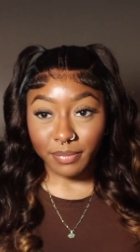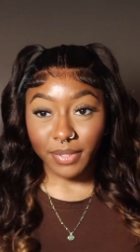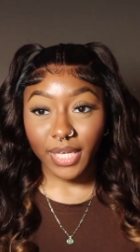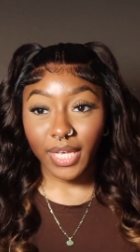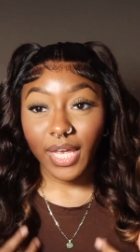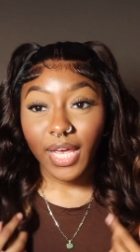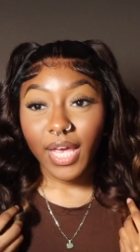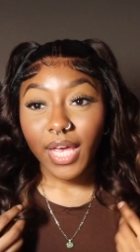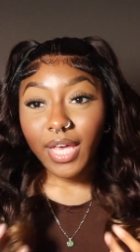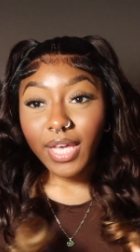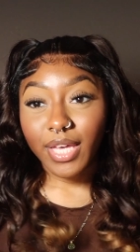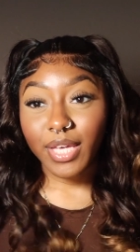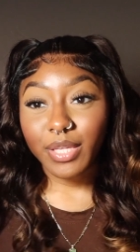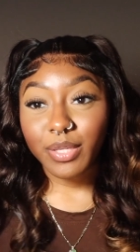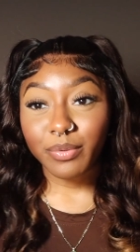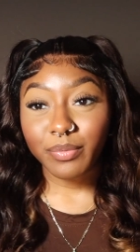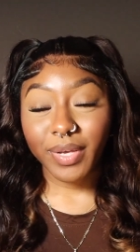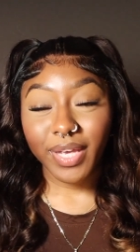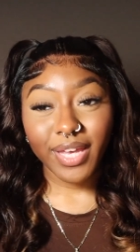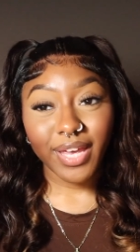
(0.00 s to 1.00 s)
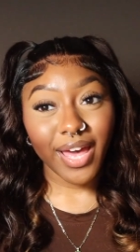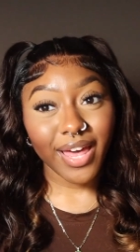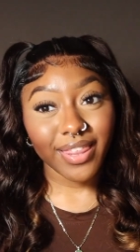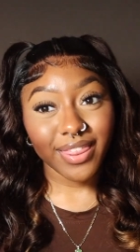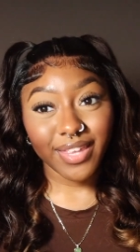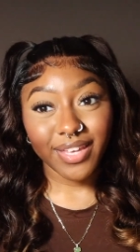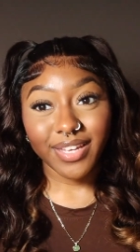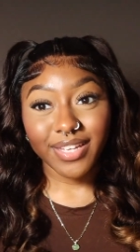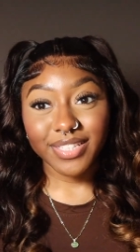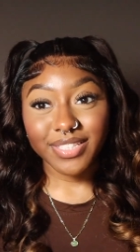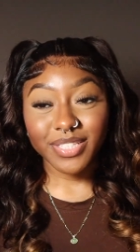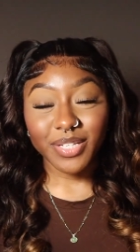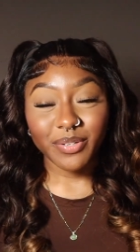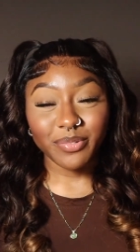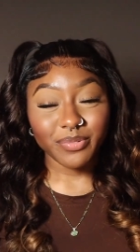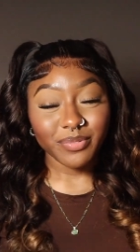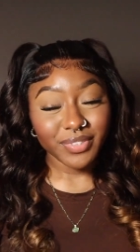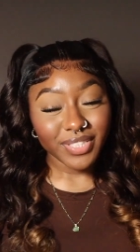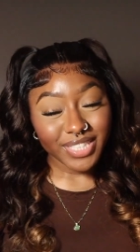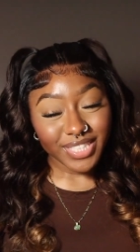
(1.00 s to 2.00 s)
But either way, I think it's
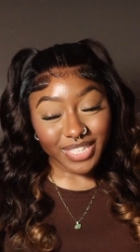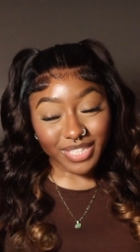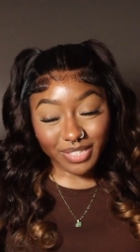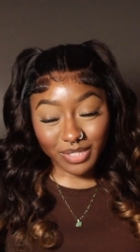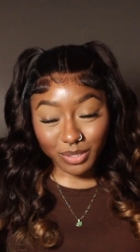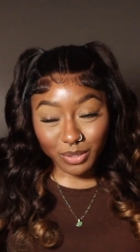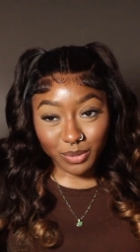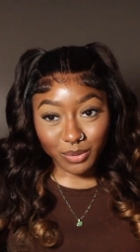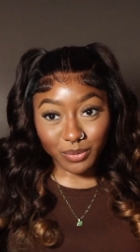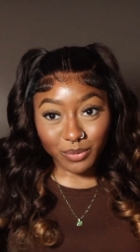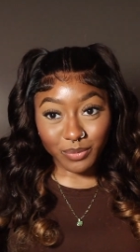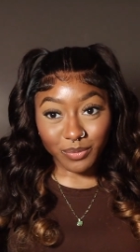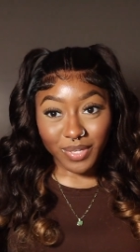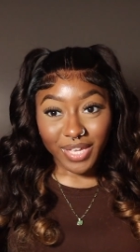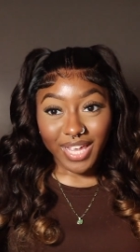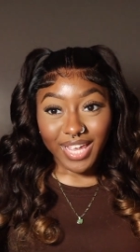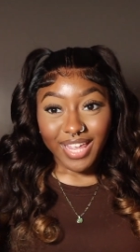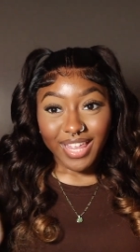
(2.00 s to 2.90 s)
really cute.